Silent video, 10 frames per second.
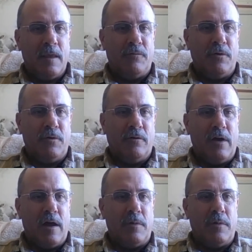if you're a
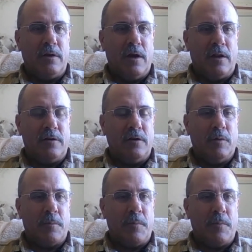vet, but you got to deal
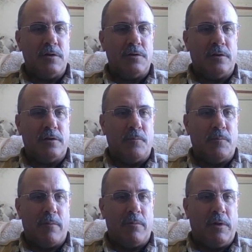with a patient that
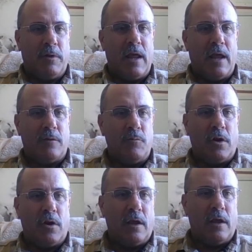probably can't
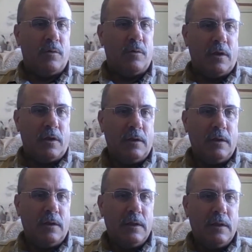communicate with you.
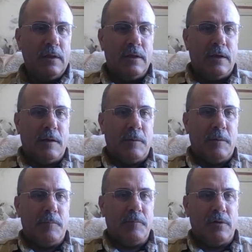
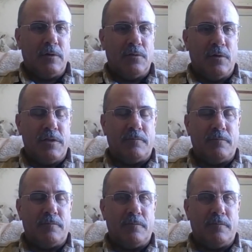And so I think